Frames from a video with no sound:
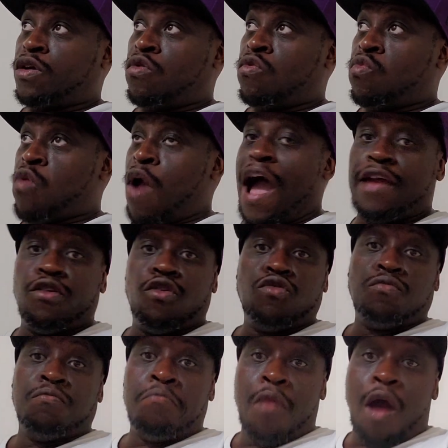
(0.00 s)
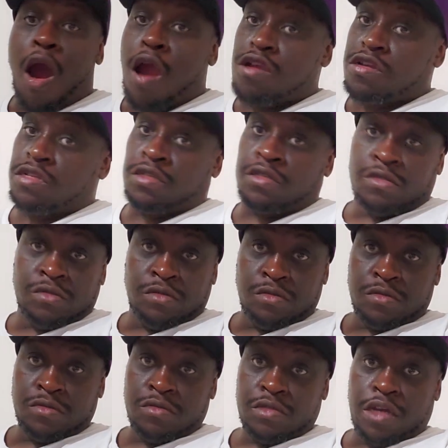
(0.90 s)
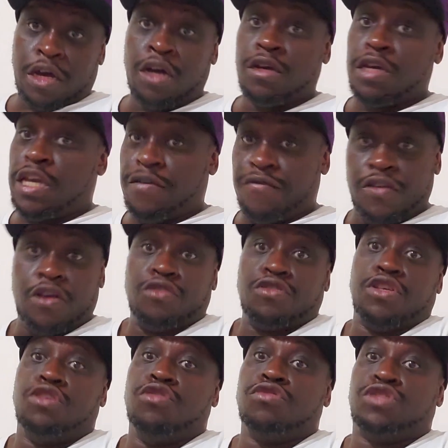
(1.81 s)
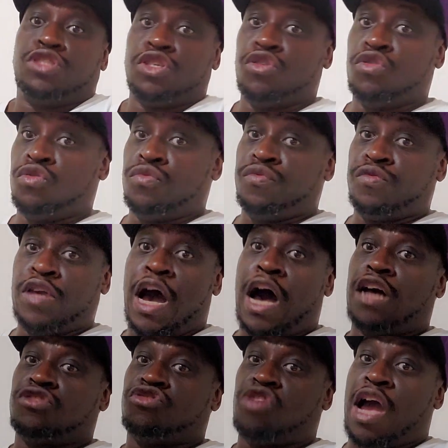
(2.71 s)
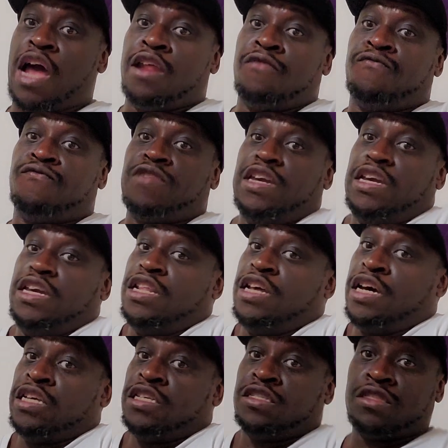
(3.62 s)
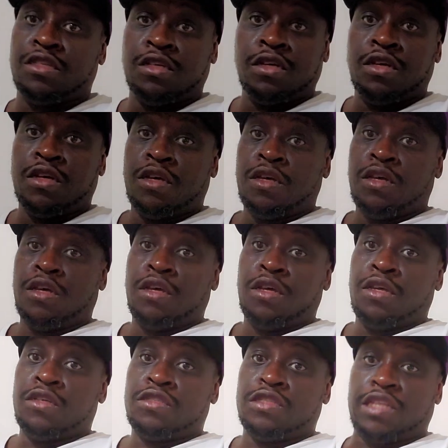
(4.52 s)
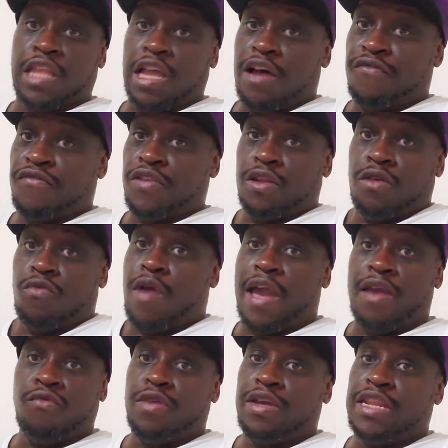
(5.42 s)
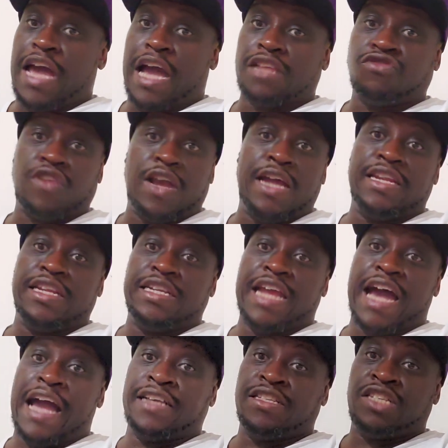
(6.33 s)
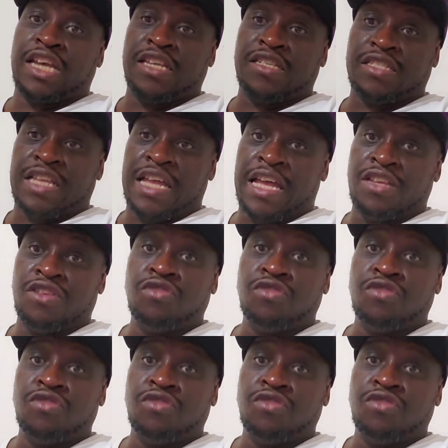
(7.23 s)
Ronald Martin. Even on YouTube, y'all try to feed us stuff in a way we're not trying to digest that.